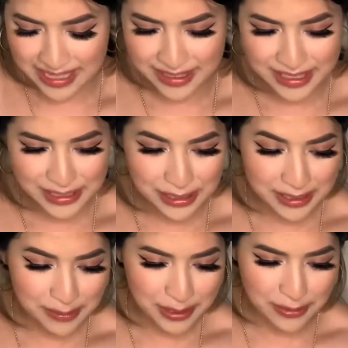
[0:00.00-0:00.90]
These are
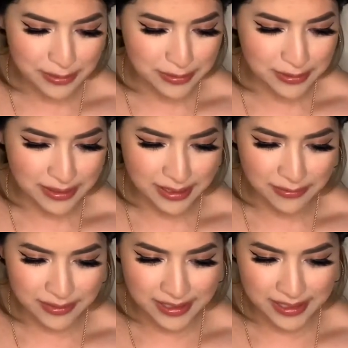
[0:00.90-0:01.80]
gonna be old, I
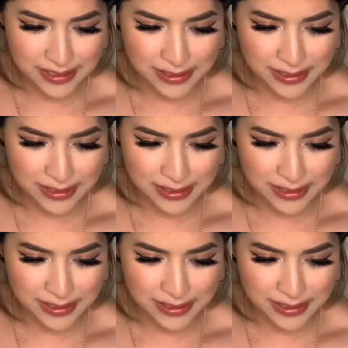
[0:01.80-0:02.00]
freaking